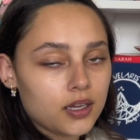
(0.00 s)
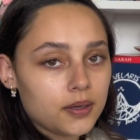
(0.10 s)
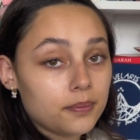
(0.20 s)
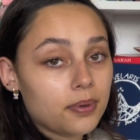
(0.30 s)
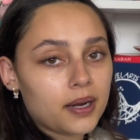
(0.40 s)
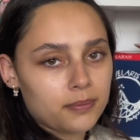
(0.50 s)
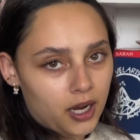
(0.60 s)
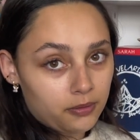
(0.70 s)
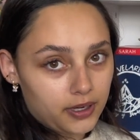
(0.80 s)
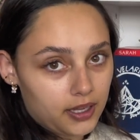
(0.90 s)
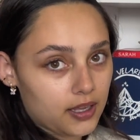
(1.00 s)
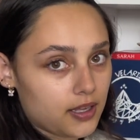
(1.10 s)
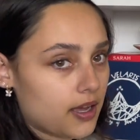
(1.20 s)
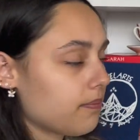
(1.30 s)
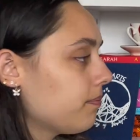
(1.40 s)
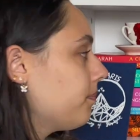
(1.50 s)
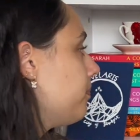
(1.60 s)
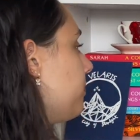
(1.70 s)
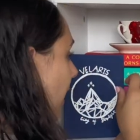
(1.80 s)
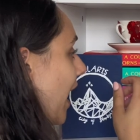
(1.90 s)
But I'm not reading it yet.
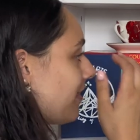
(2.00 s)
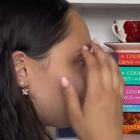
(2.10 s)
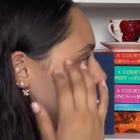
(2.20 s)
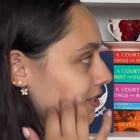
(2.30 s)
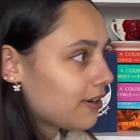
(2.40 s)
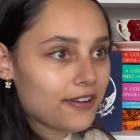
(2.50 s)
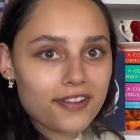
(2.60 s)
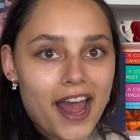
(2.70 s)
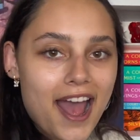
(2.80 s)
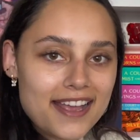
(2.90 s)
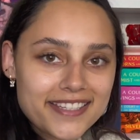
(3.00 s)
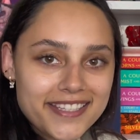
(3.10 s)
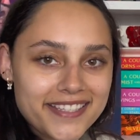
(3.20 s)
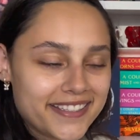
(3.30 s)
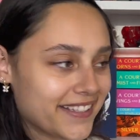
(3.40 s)
And then there's Throne of Glass.